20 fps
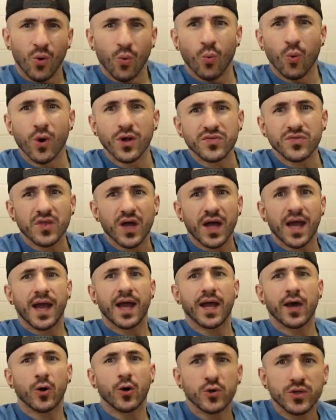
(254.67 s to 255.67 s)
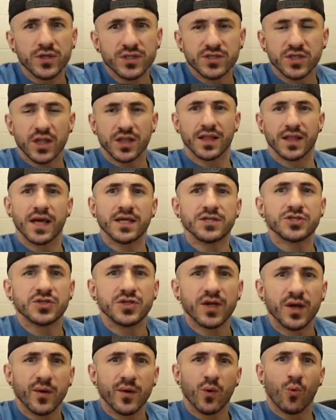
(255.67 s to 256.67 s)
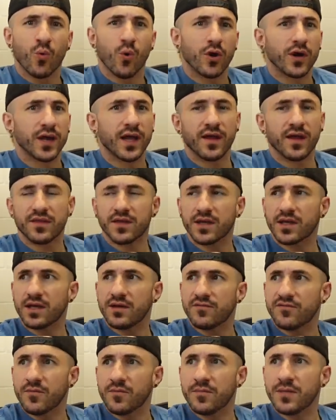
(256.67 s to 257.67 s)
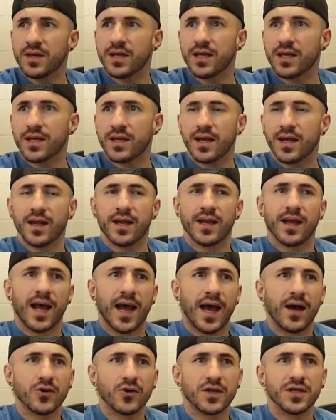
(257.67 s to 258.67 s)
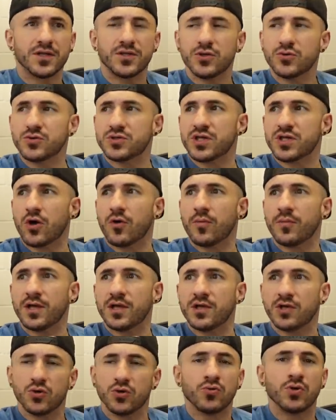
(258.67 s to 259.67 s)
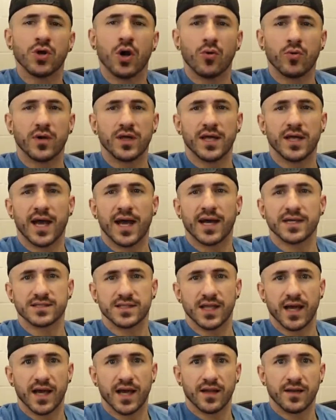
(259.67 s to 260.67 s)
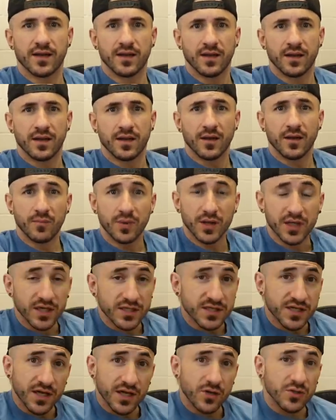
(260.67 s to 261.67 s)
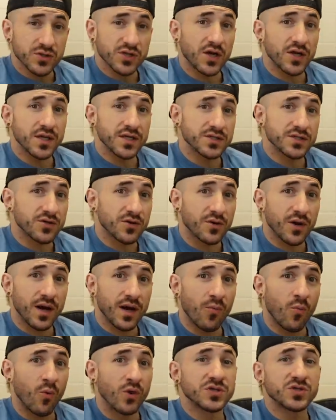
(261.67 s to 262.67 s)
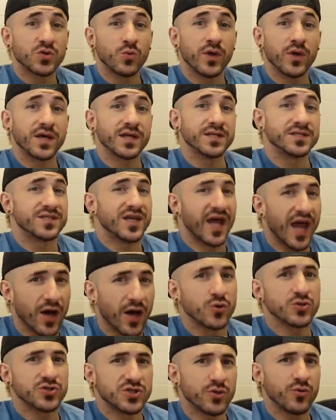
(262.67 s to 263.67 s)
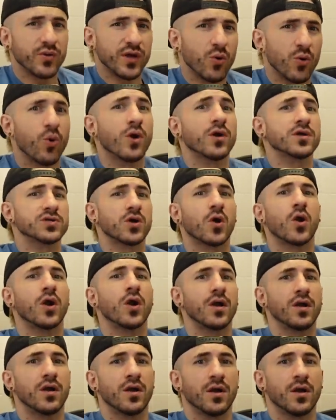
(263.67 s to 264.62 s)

What the hell does legendary work ethic even mean and how can you tell me you know he has that? Because he goes on Instagram once a week and tells you he works hard?